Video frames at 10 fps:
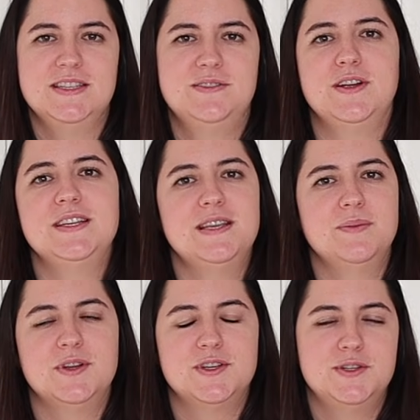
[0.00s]
It's very
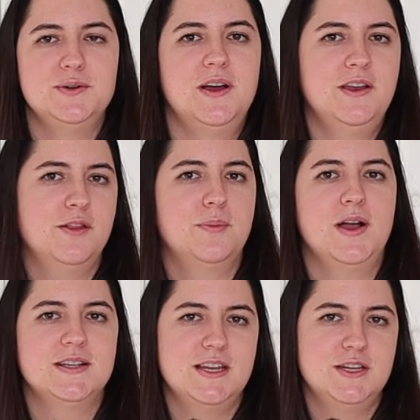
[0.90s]
similar to another
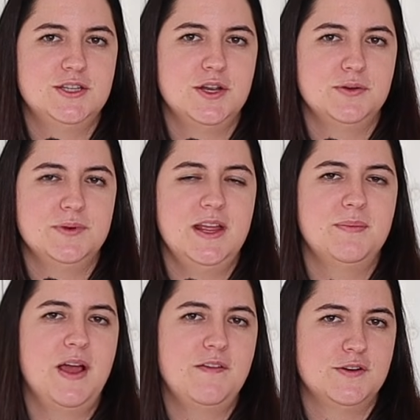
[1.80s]
box that I showed in
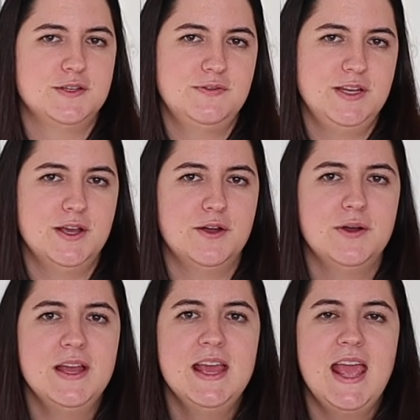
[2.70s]
my first video,
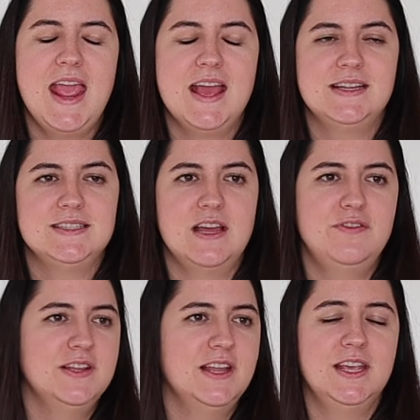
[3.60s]
and I
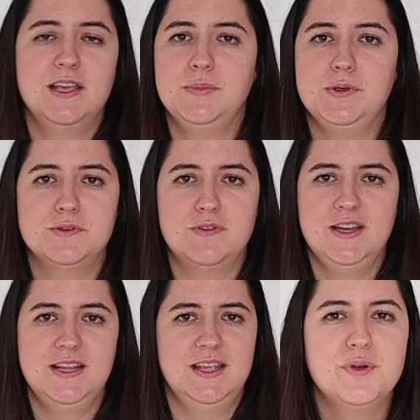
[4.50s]
feel like it can be used for
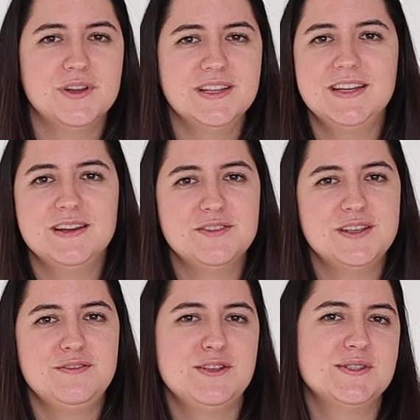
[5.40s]
anything. Weirdly enough,
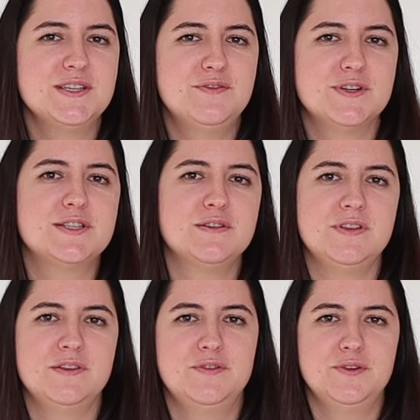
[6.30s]
they've used it for
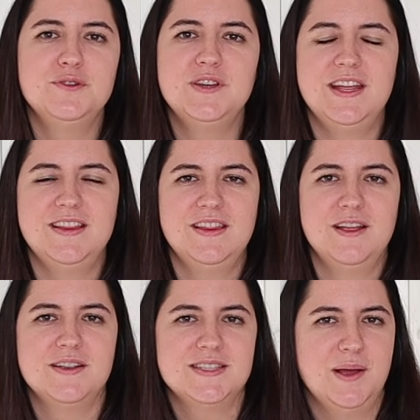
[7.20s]
serving food in
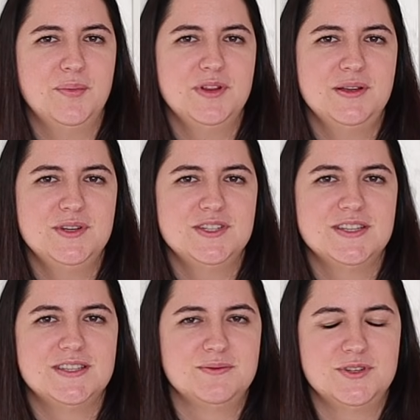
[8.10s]
their example
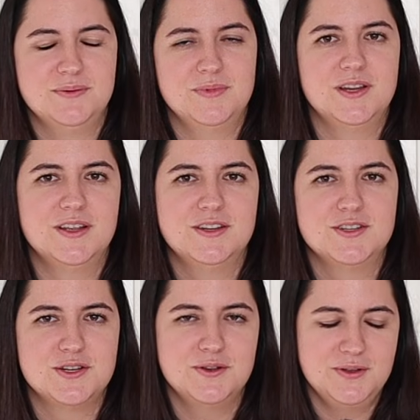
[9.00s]
images, which I'm gonna
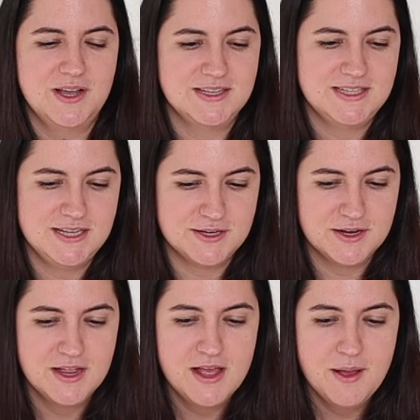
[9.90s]
show you guys
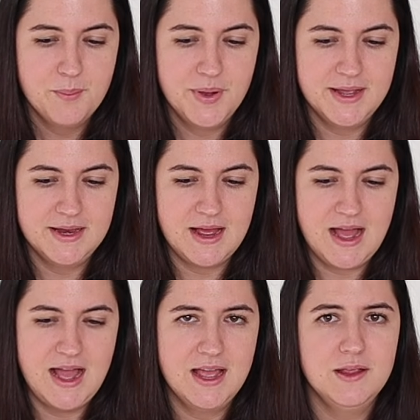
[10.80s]
here, but
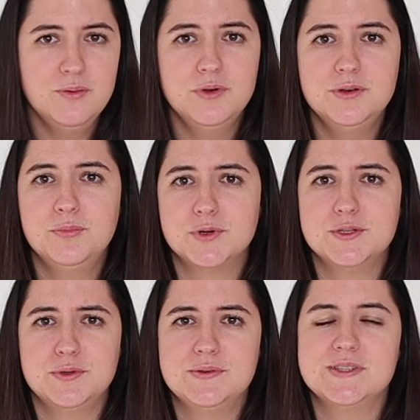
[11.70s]
I would more
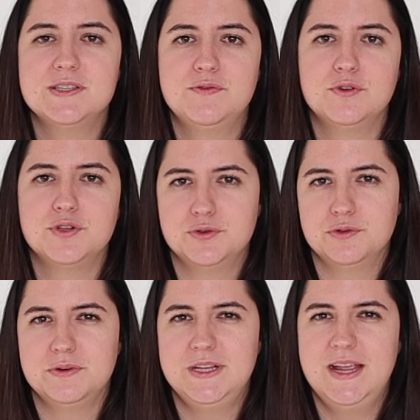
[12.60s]
so use this for
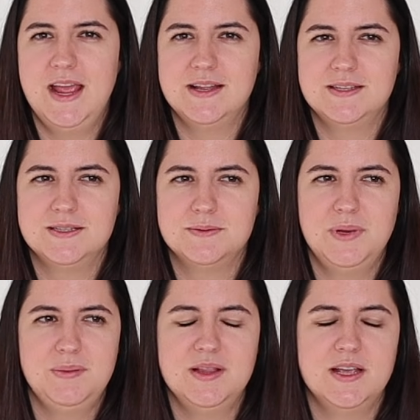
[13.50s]
jewelry and
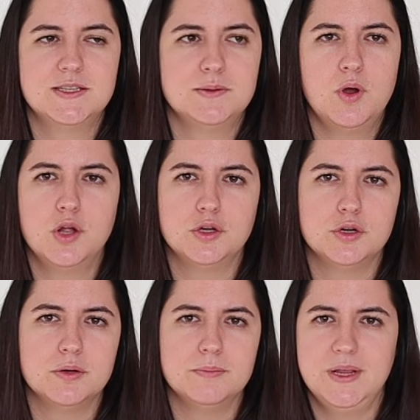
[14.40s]
maybe like
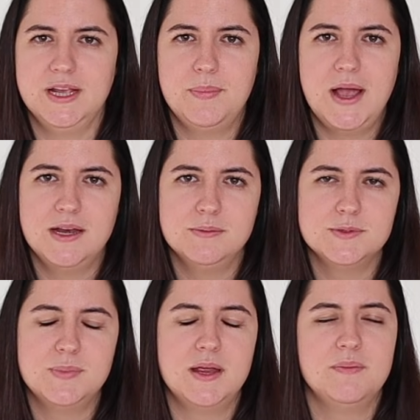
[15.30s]
smaller makeup
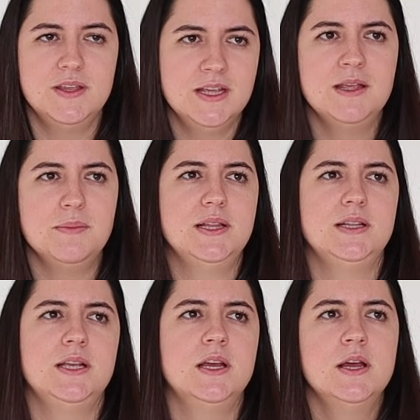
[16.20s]
items, but I'm thinking
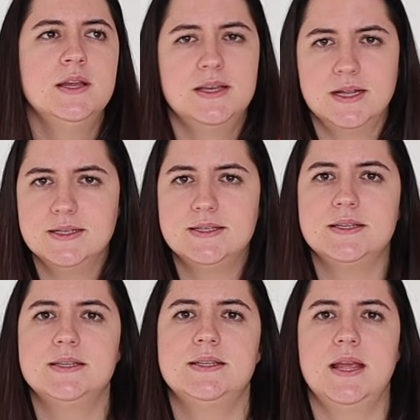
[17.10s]
mainly
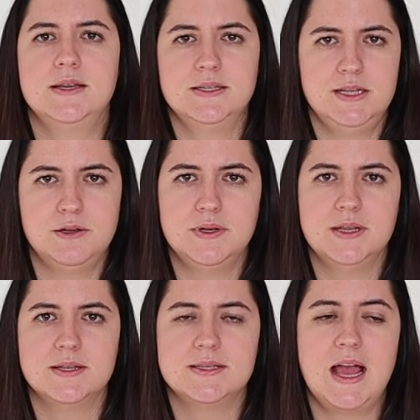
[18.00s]
necklaces and
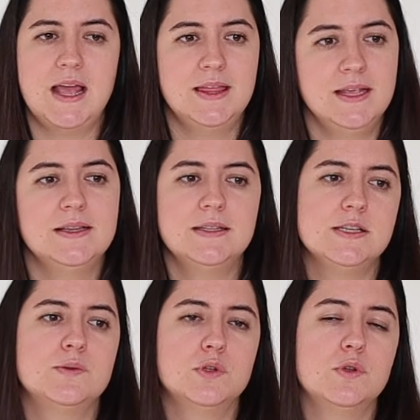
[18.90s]
earrings. I think that
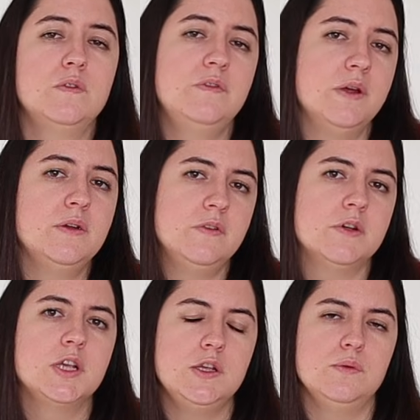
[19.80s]
this would look very,
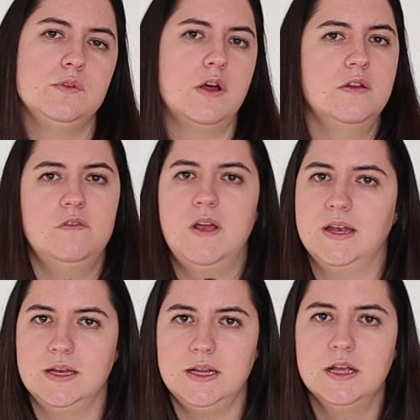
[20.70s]
very cute on a
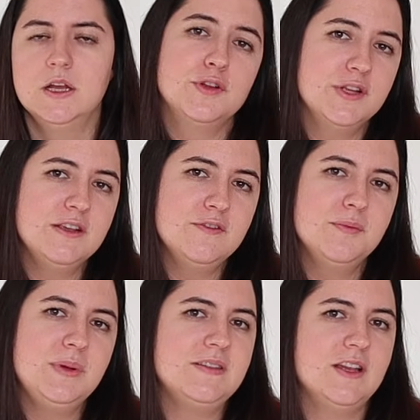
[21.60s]
vanity. If you're looking for
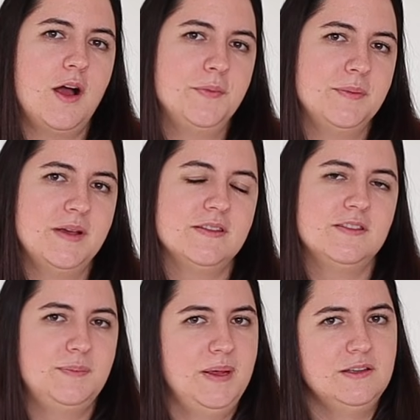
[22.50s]
a piece that optimizes
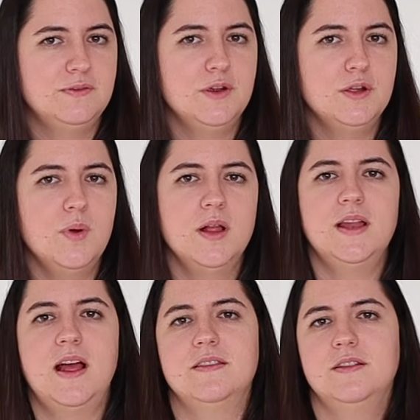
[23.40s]
space very well,
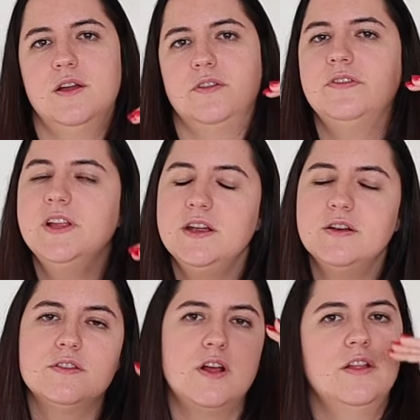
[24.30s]
it has a lot of
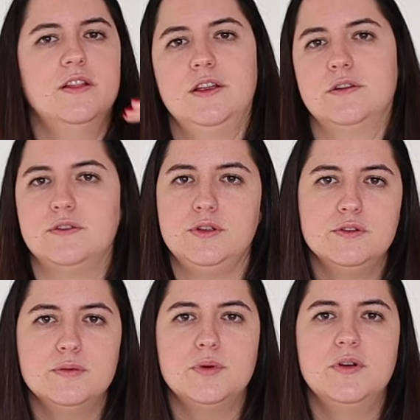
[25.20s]
layers, all the layers are
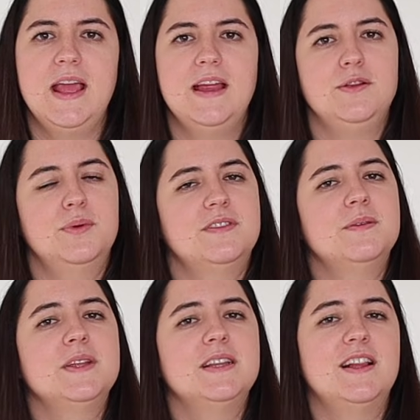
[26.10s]
usable, and you want
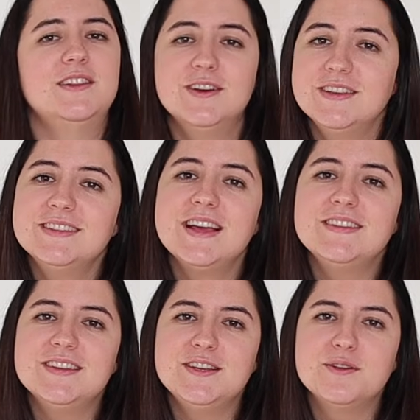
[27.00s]
something that looks
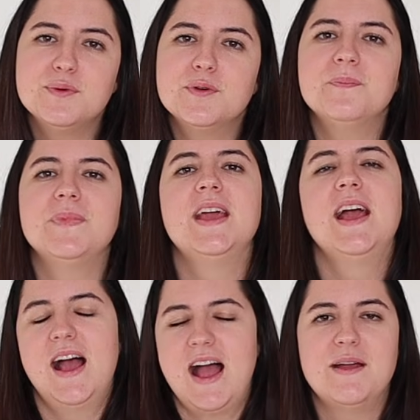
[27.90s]
nice in your room,
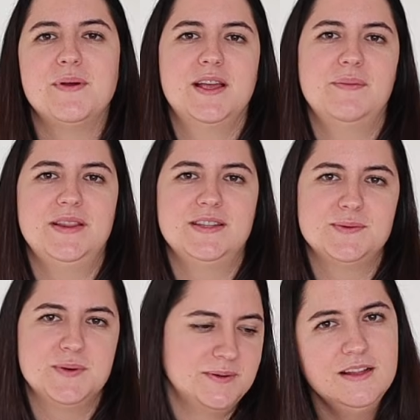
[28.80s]
I recommend this one.